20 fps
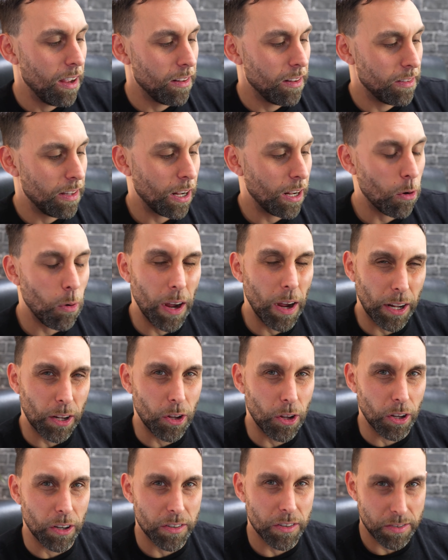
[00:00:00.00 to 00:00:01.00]
they're quite
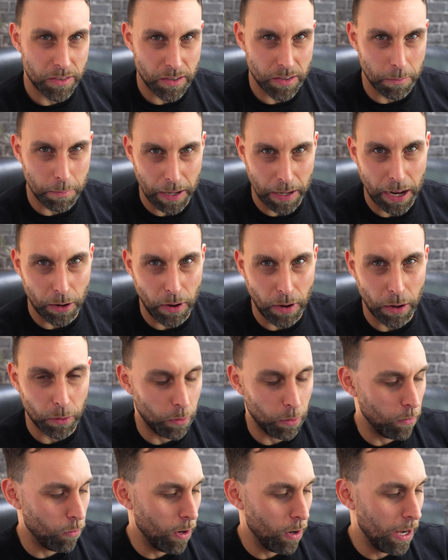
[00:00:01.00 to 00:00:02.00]
good to play around
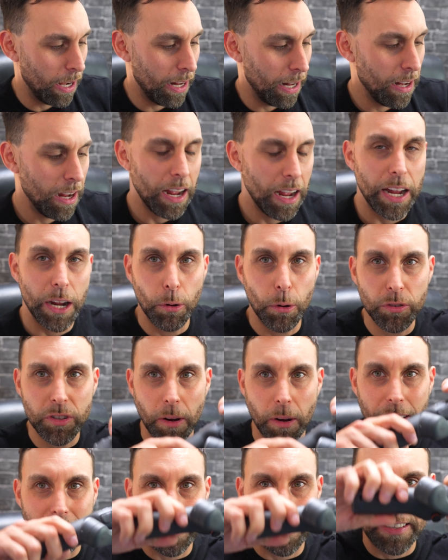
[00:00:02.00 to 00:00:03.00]
with, really. It also
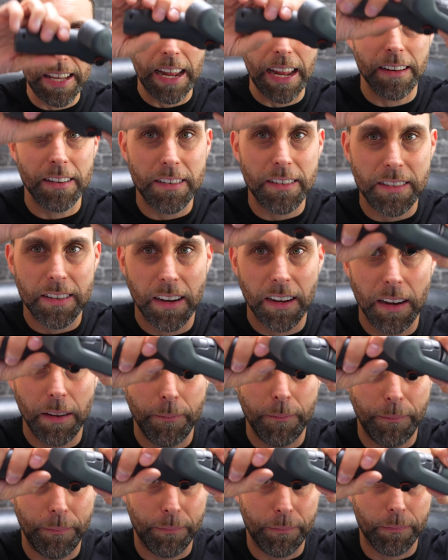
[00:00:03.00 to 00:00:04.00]
extends,
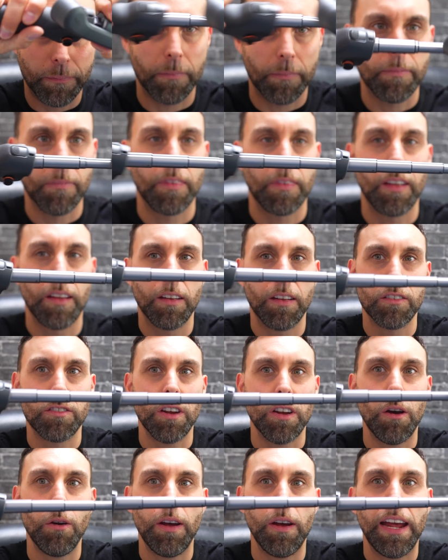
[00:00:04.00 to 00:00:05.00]

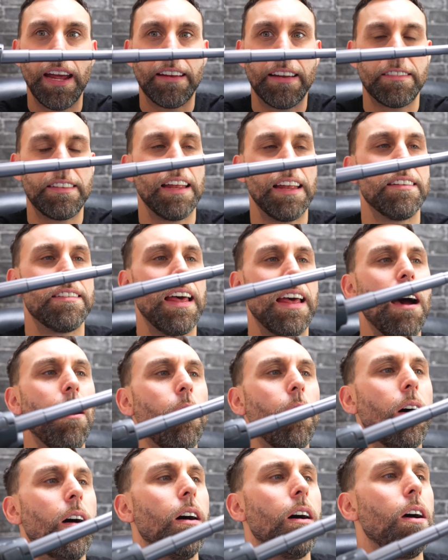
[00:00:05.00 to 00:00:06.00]
so it extends
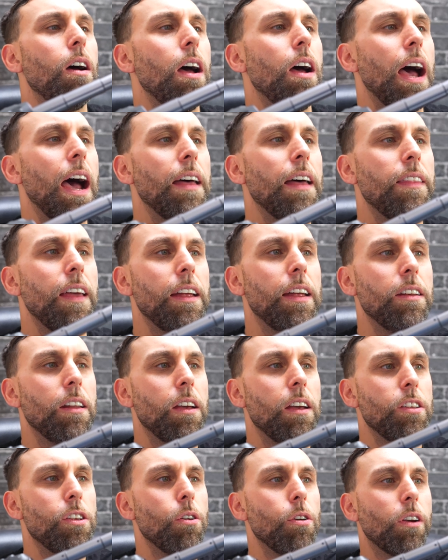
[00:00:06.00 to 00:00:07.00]
out, and then
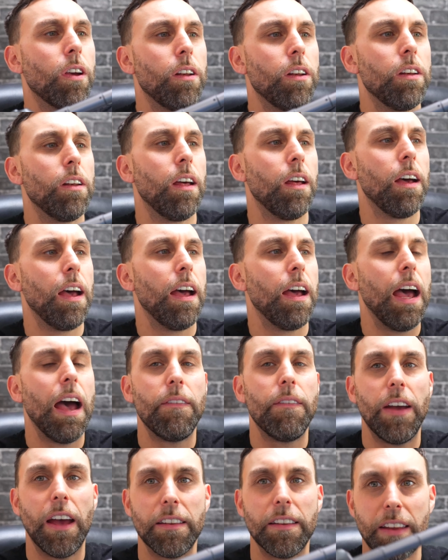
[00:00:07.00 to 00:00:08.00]
you can
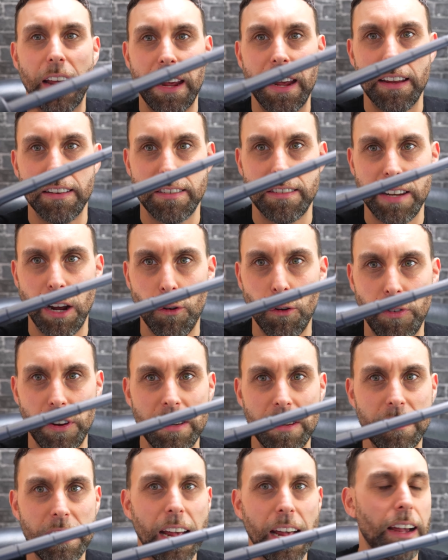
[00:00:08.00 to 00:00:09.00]
have it as a selfie
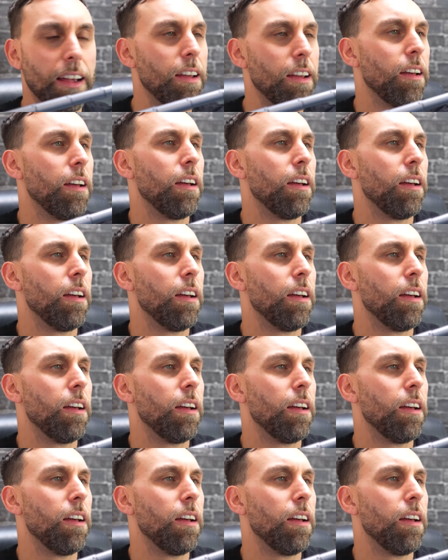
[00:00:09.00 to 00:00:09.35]
stick,